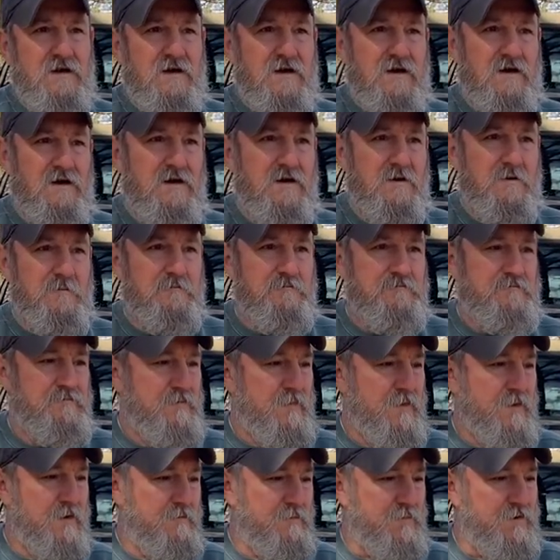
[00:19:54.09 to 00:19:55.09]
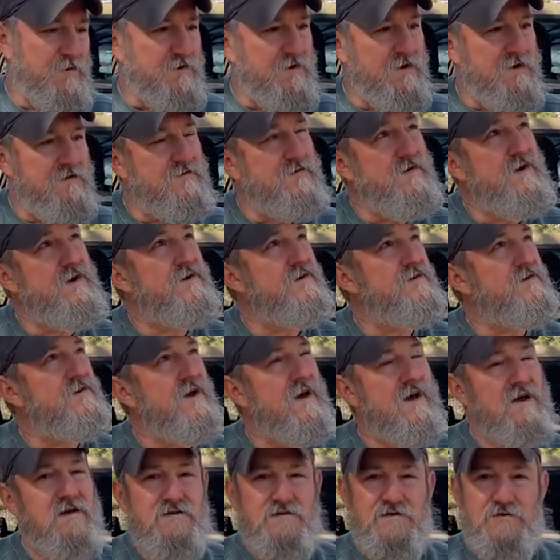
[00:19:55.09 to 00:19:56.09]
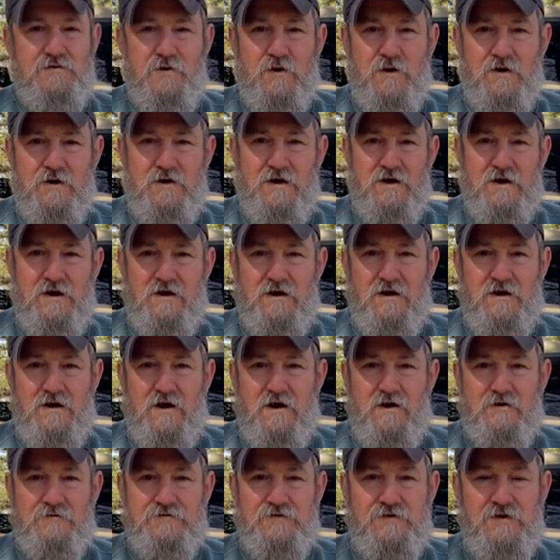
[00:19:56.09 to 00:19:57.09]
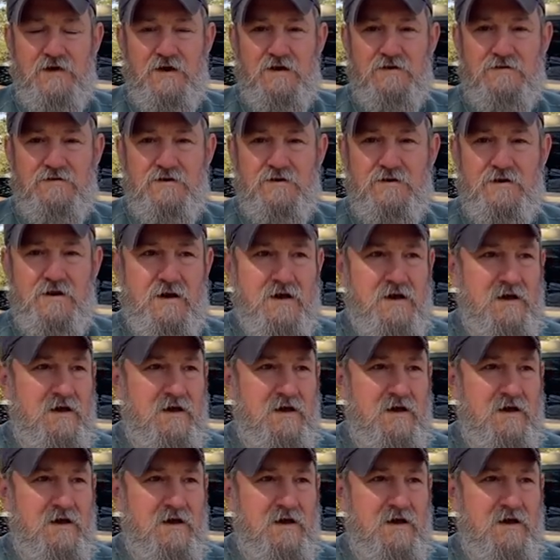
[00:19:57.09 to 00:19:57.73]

Um, put these deer stands to work in the off season.